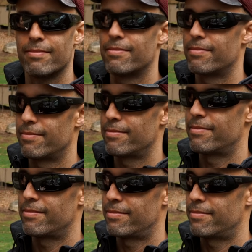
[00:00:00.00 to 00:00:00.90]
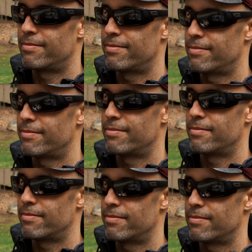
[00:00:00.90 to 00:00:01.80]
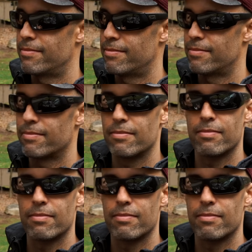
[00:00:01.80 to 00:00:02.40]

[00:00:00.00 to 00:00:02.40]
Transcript: The person shown says nothing.